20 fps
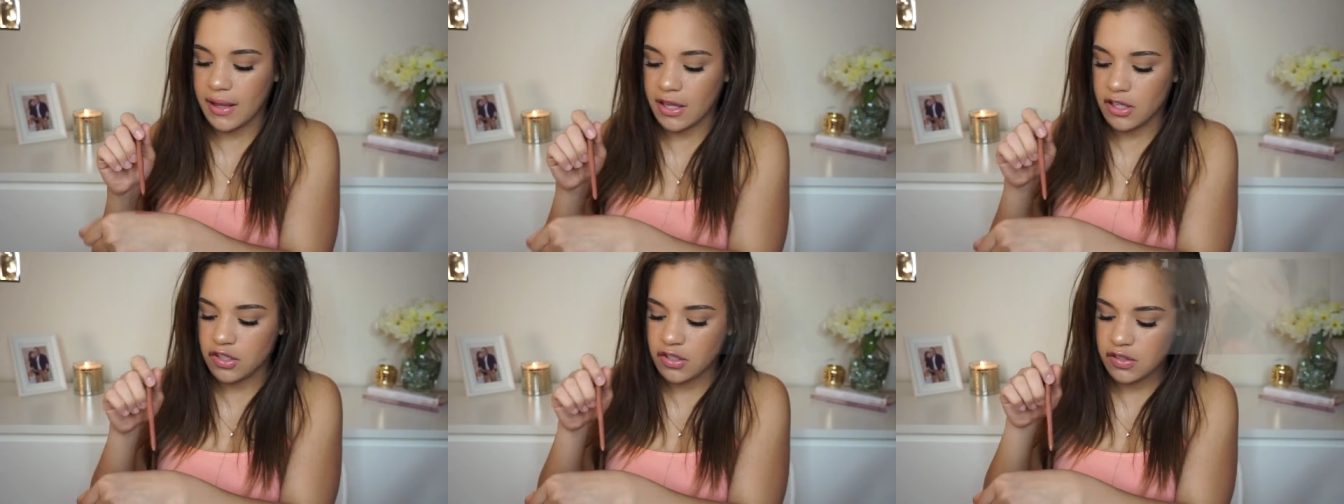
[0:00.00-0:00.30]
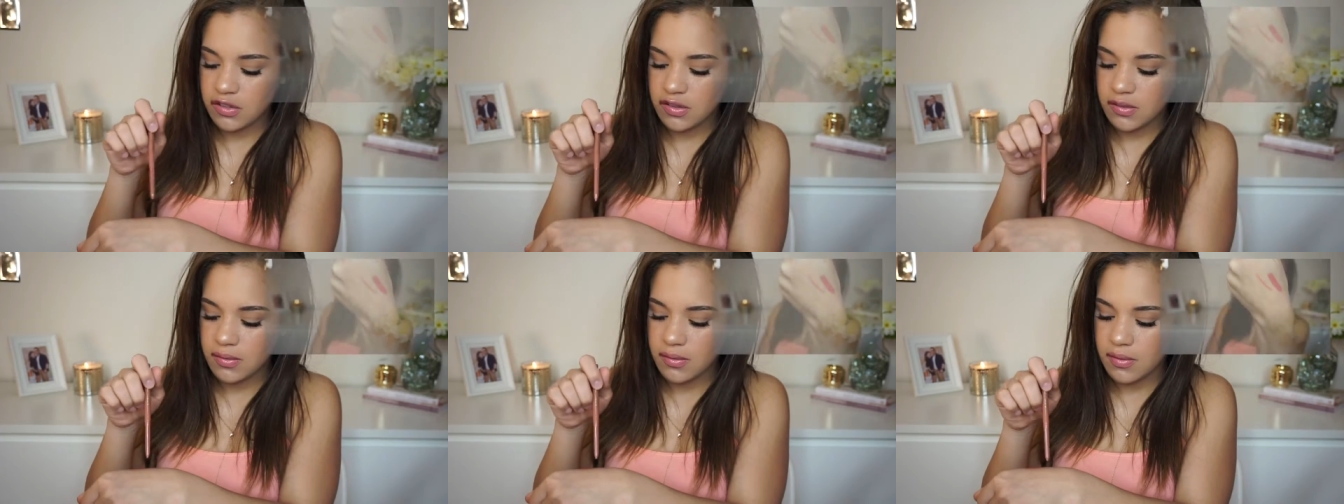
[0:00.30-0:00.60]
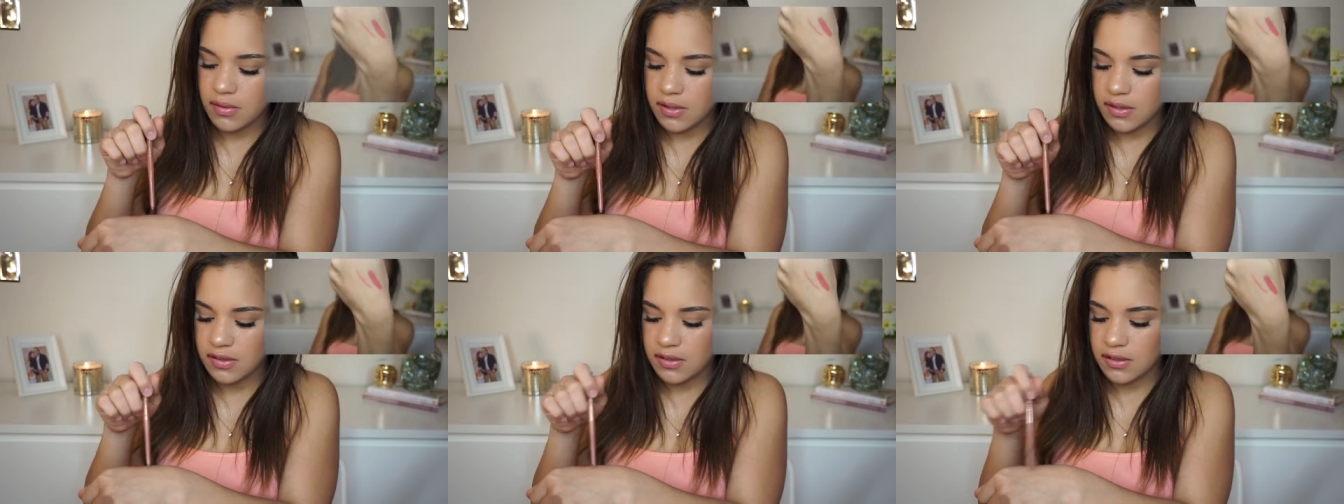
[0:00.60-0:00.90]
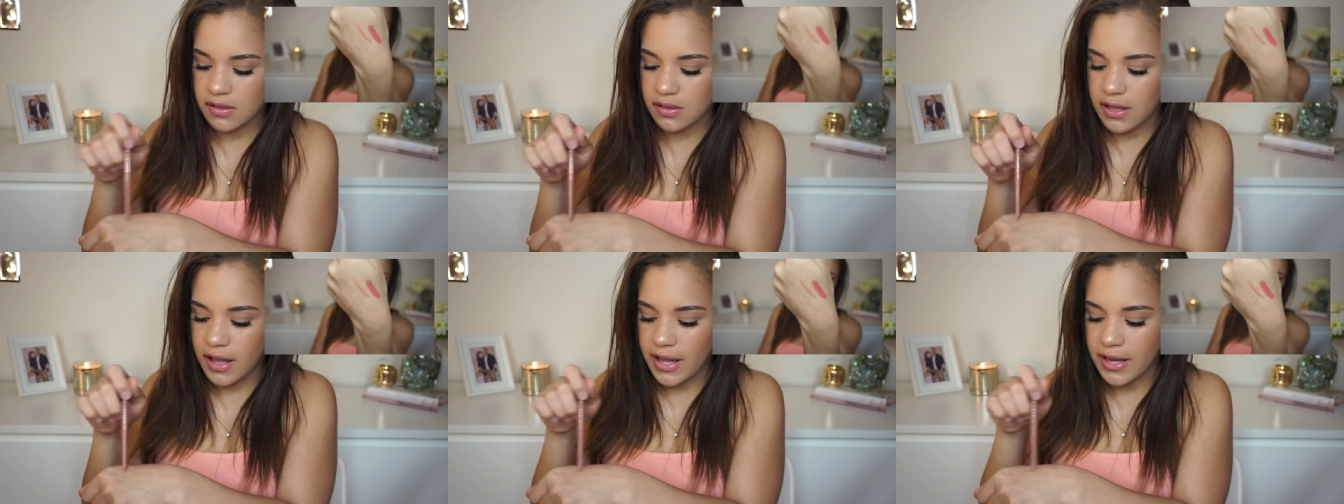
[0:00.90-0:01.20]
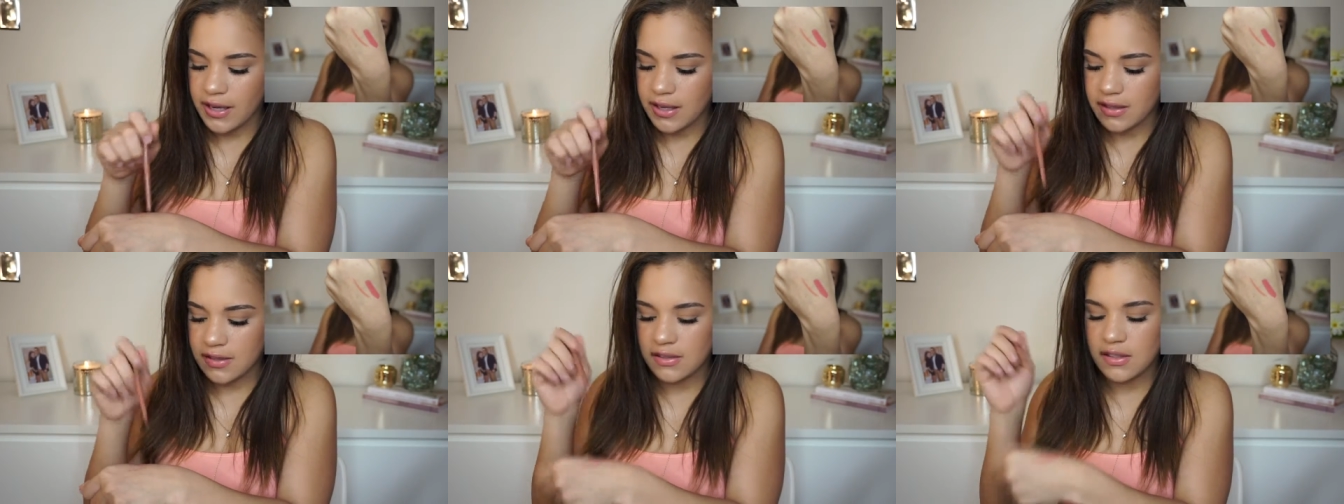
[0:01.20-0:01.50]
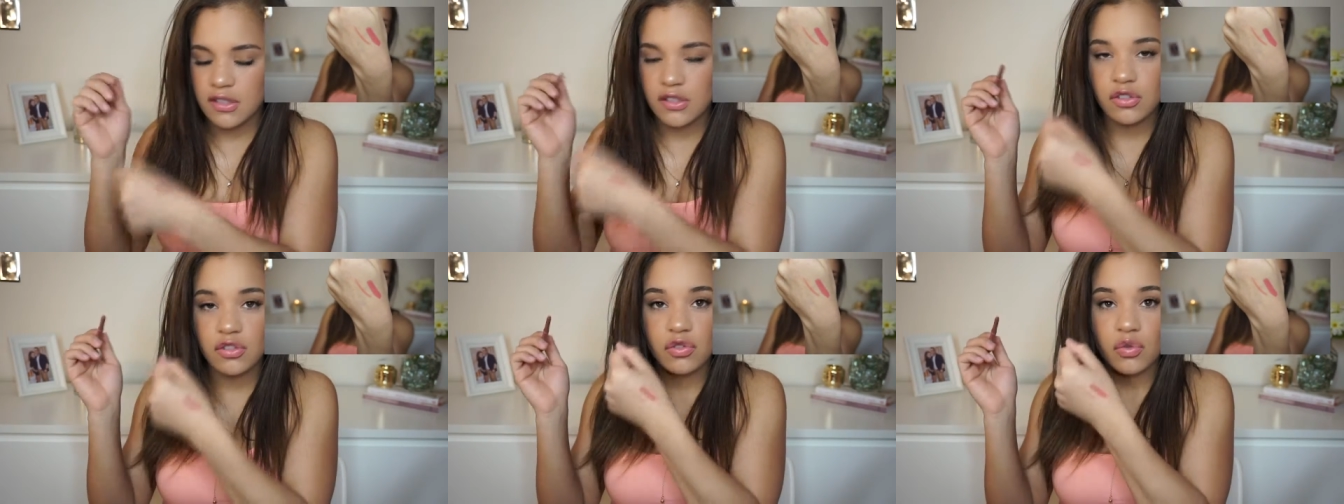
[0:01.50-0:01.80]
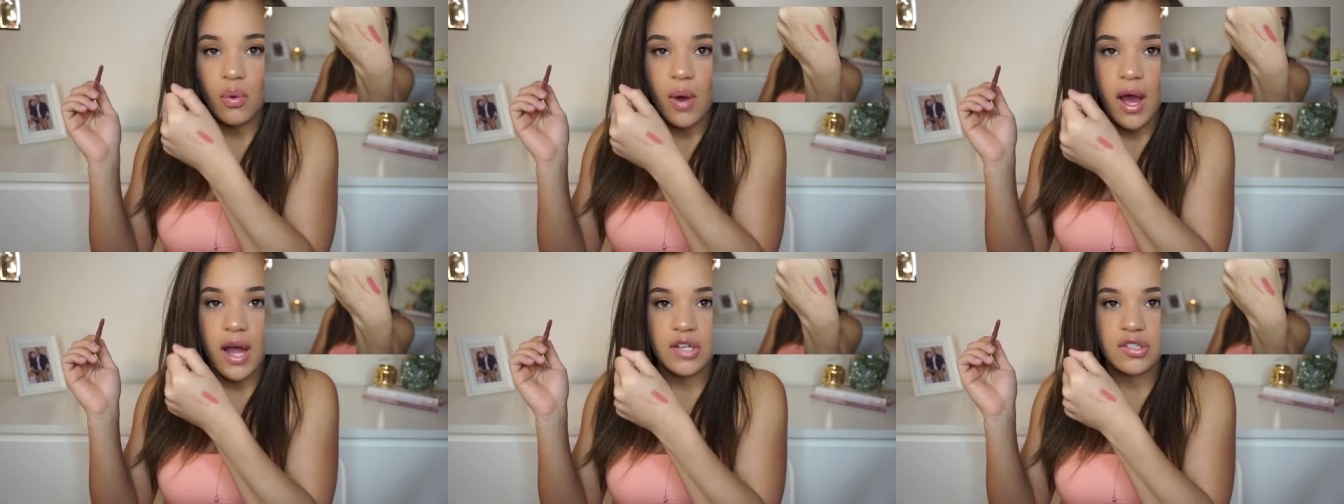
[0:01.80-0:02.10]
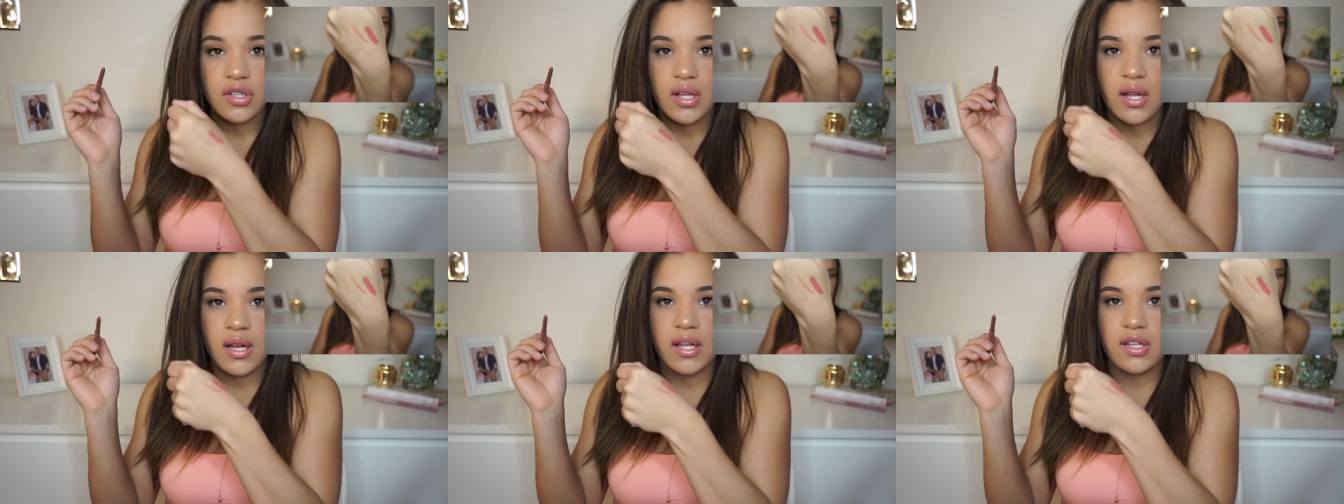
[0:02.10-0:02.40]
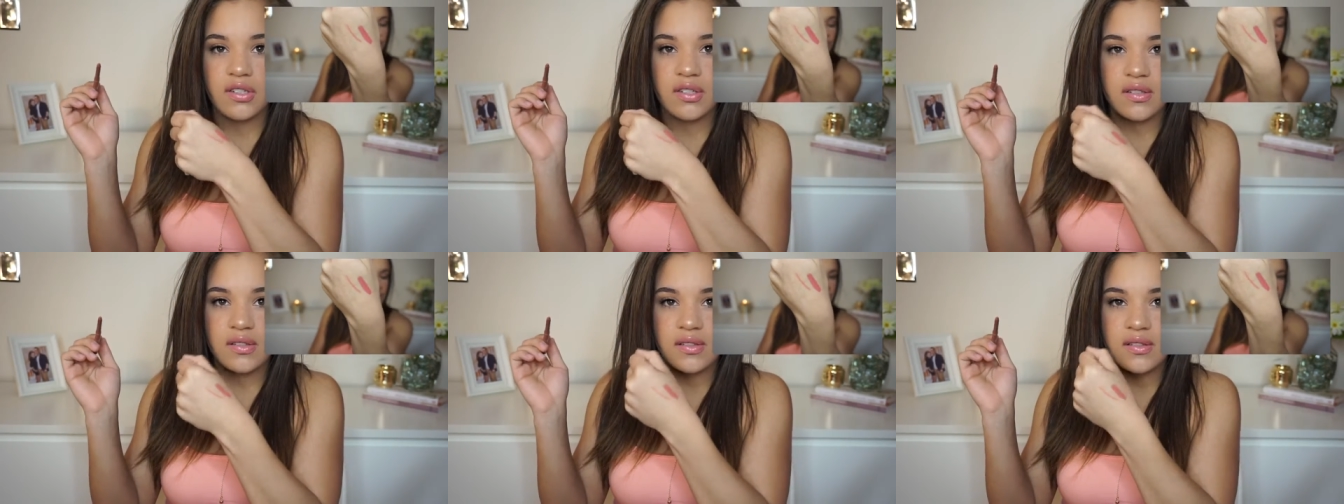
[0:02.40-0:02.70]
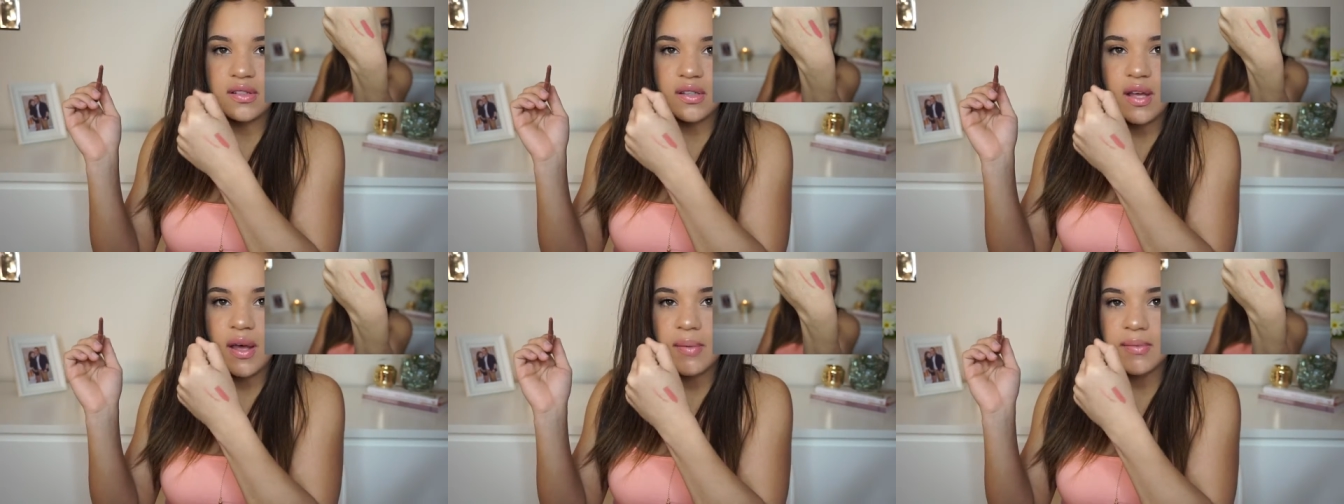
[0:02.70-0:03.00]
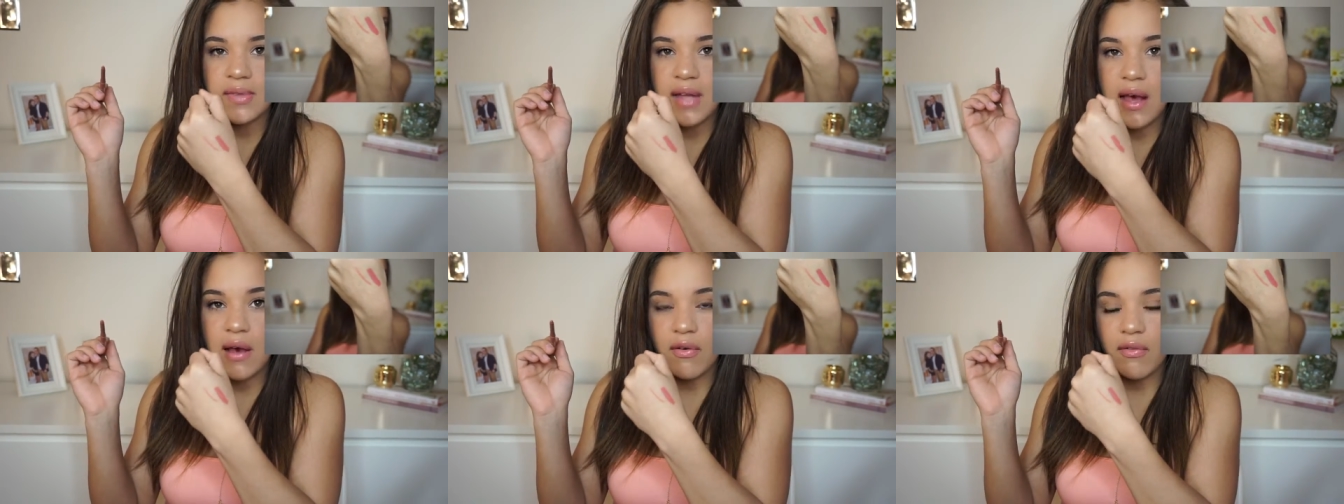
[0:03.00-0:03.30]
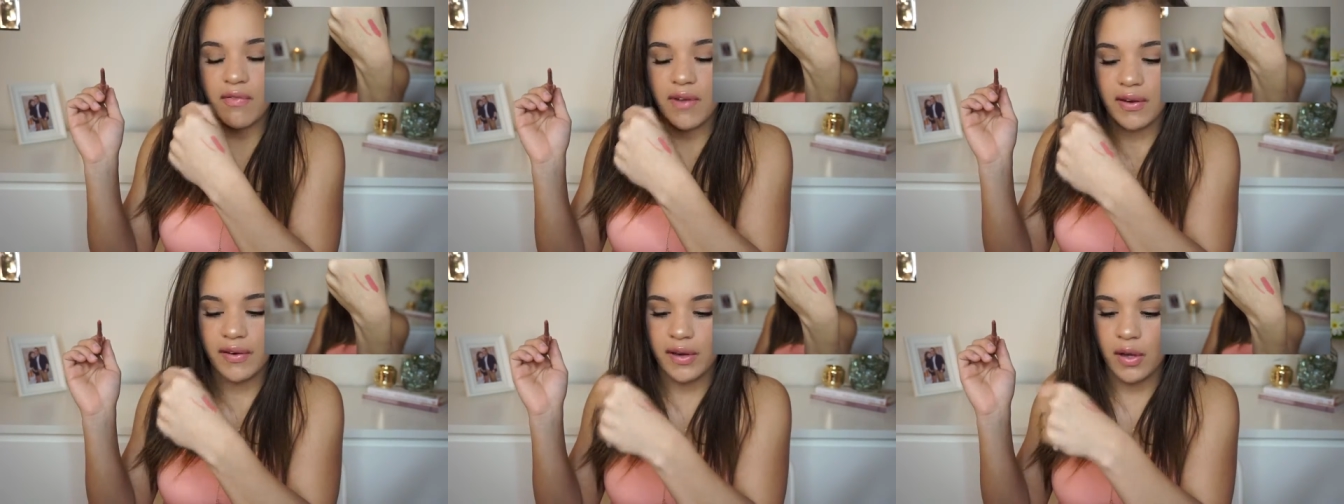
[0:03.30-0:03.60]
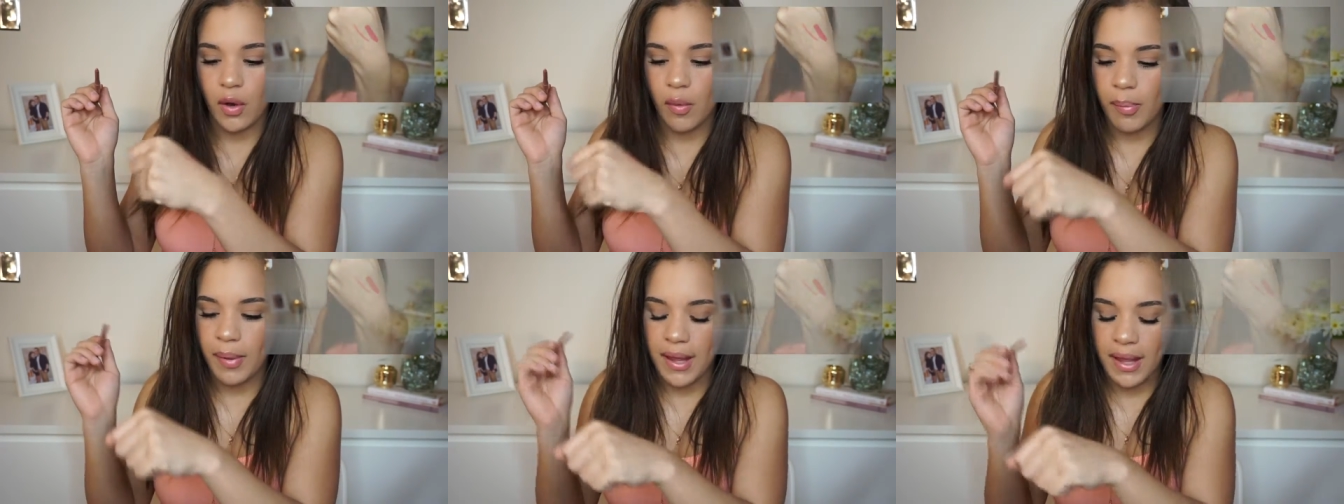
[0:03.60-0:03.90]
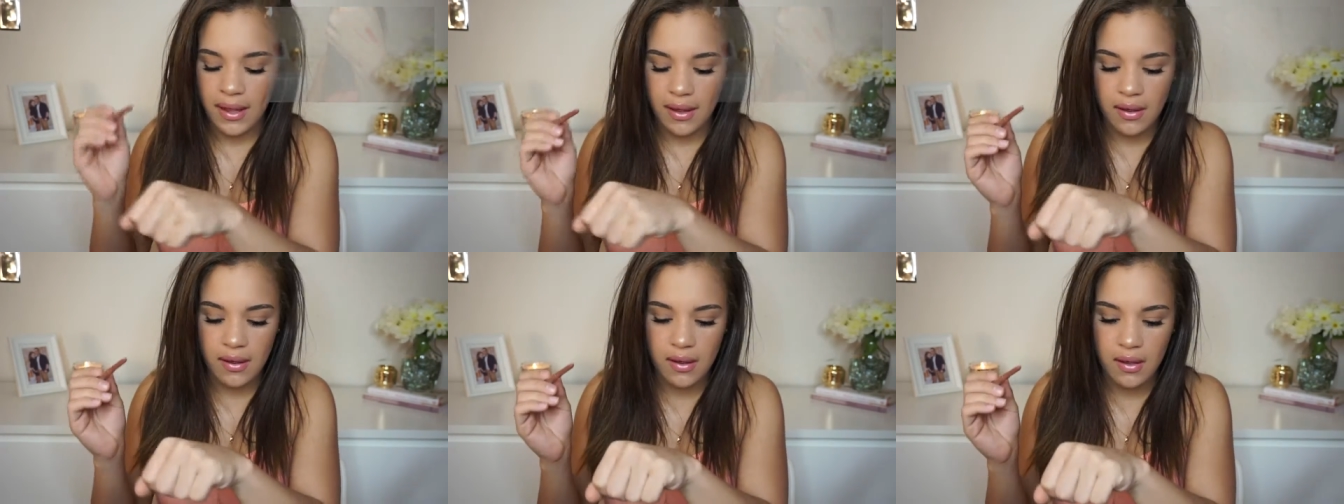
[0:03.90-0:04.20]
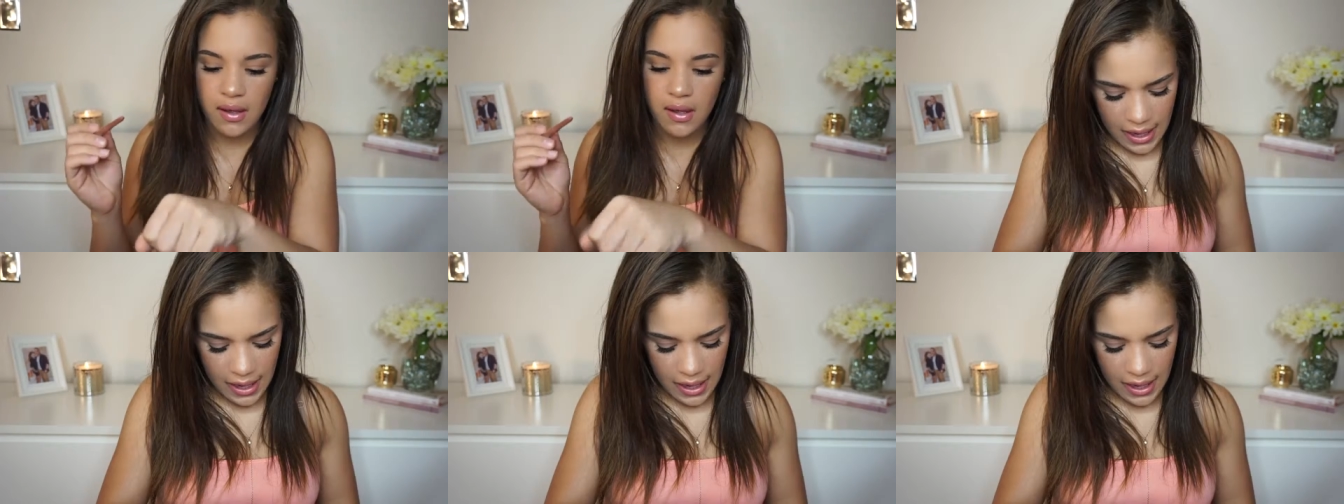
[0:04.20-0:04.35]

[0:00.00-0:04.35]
Like, just the slightest swatch and it just comes out very opaque.